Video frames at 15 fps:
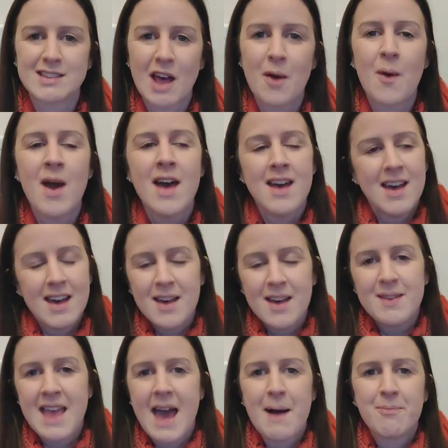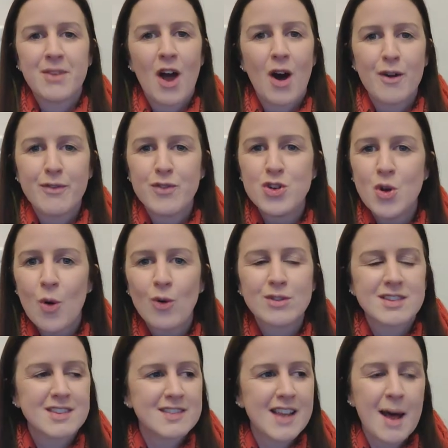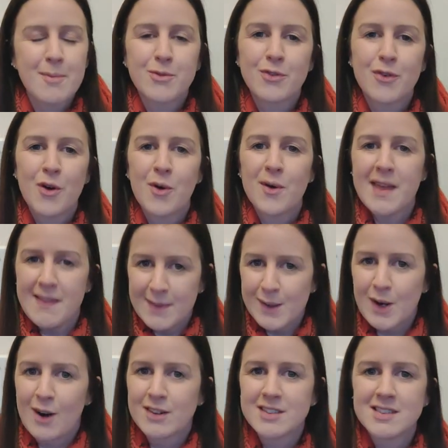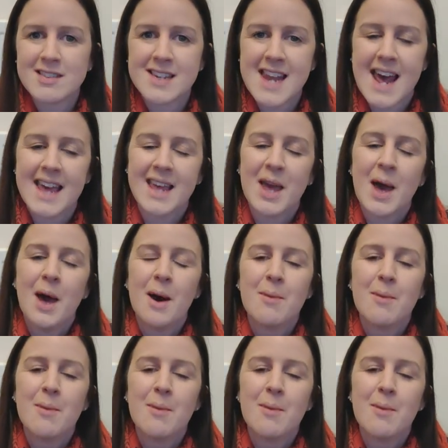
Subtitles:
So yeah, I've not stepped foot in the garden today.